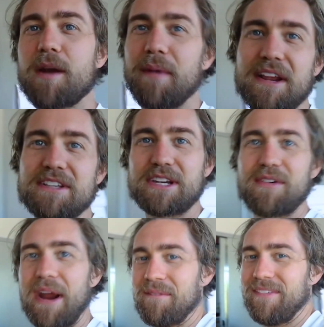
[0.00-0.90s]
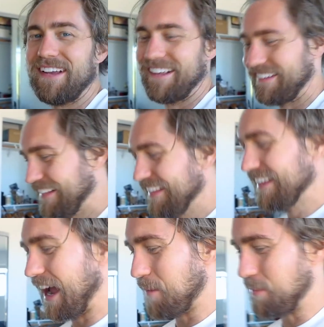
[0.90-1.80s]
on my Instagram,
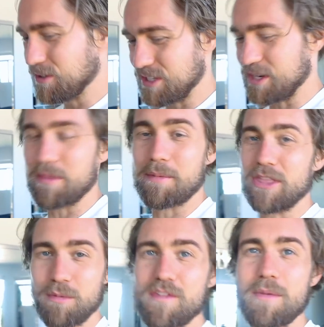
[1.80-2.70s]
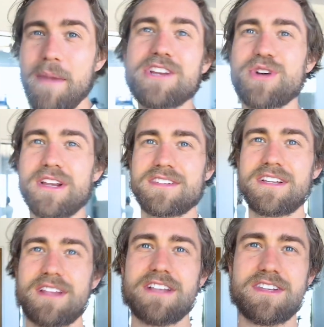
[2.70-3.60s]
I posted something about the movie The Matrix.
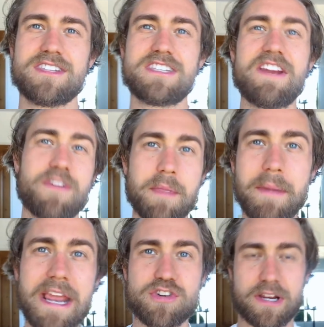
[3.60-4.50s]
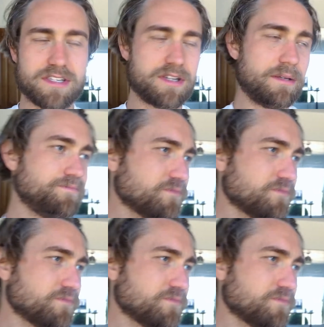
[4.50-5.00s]
It's a scene from The Matrix.